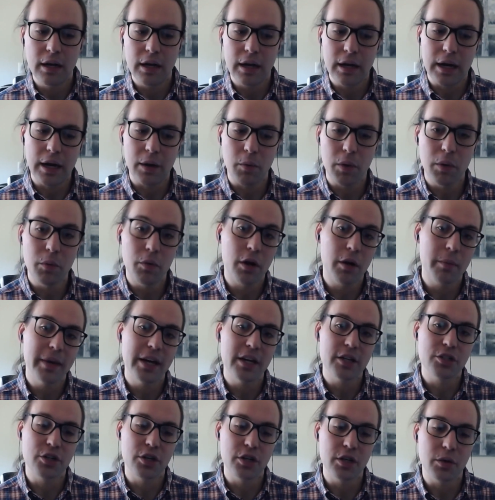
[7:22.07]
we want to make
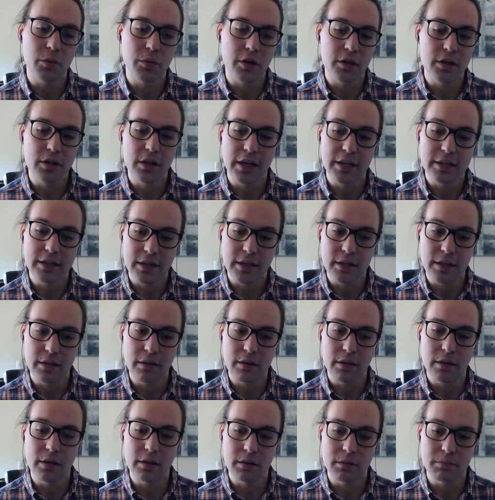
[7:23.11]
sure that we're collecting
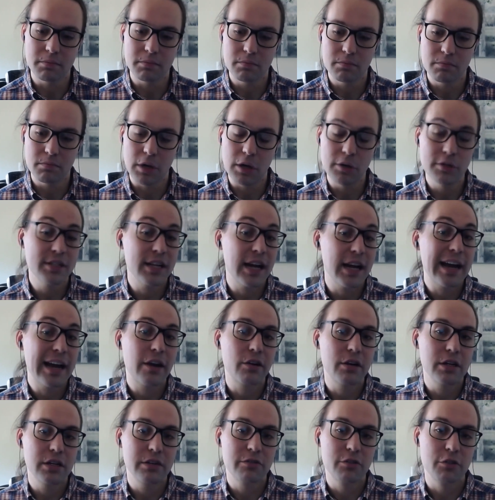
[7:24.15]
the most
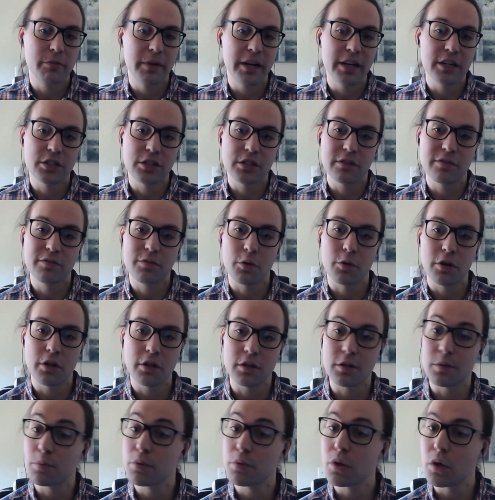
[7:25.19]
accurate information for the
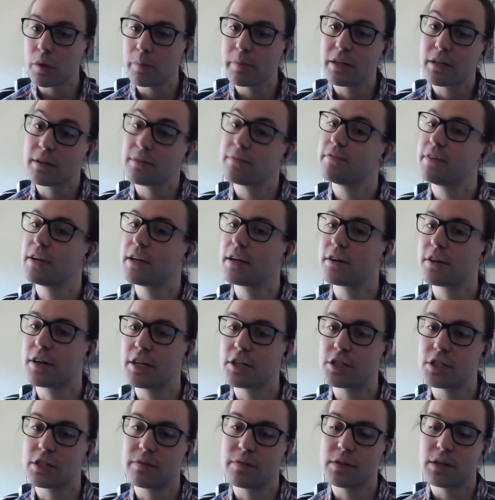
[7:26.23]
deployment
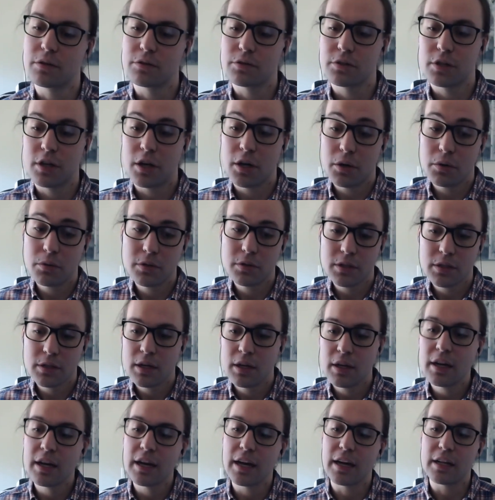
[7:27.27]
configuration of those nodes.
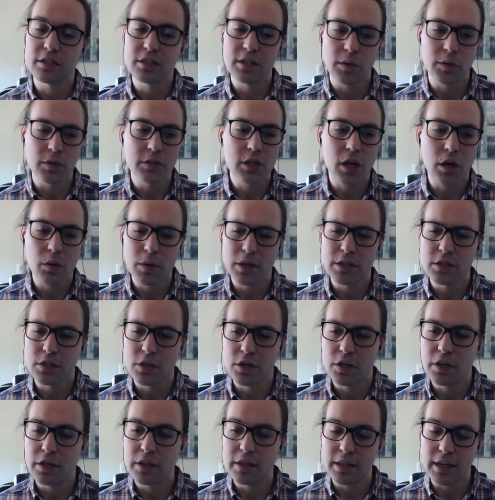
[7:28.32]
And so it's always
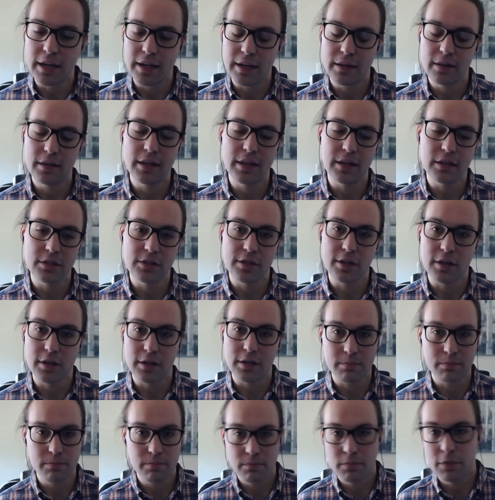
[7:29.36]
good that things are,
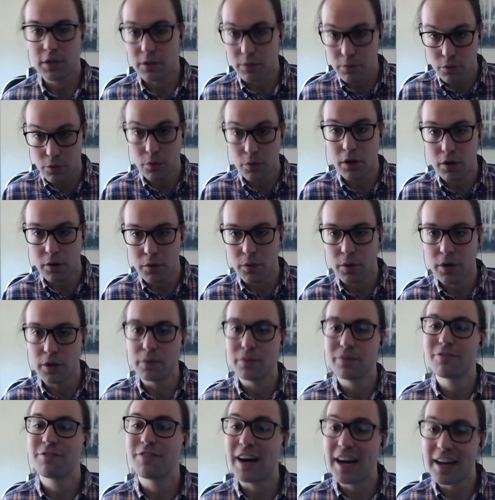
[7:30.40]
quote
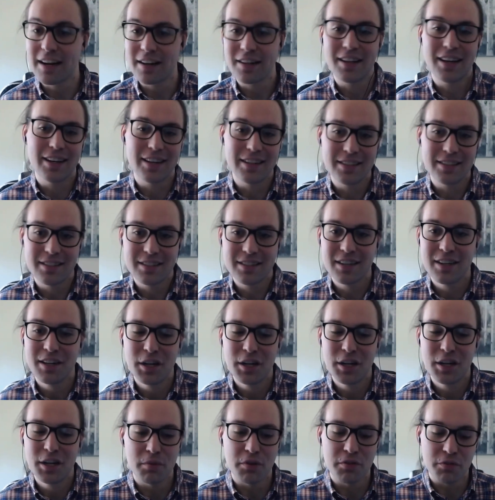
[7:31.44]
unquote, finalized
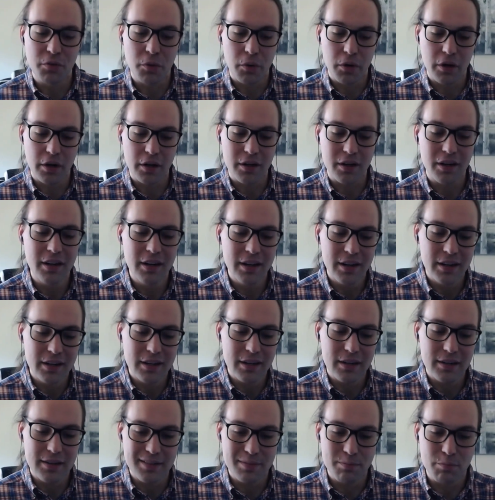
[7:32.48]
before
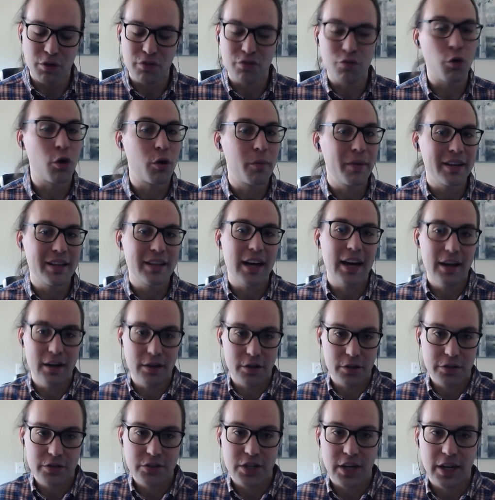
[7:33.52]
performing that
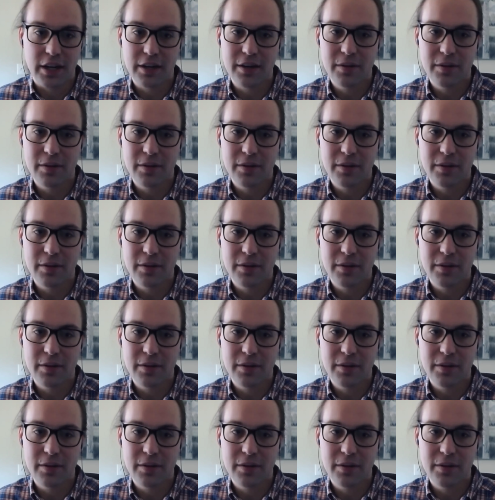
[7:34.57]
health check.